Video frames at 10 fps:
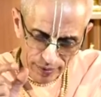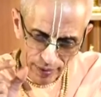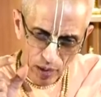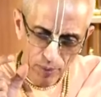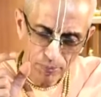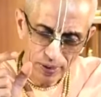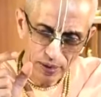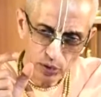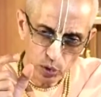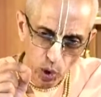cannot
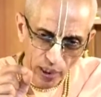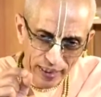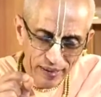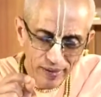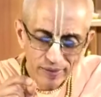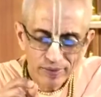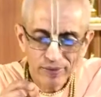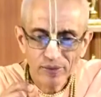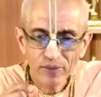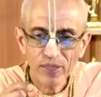be joined,
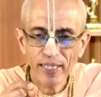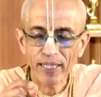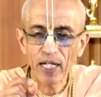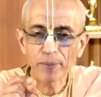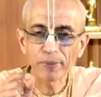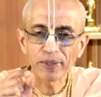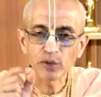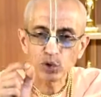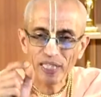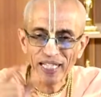cannot
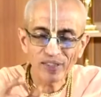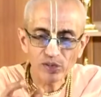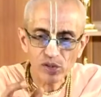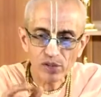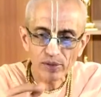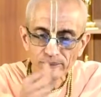be changed.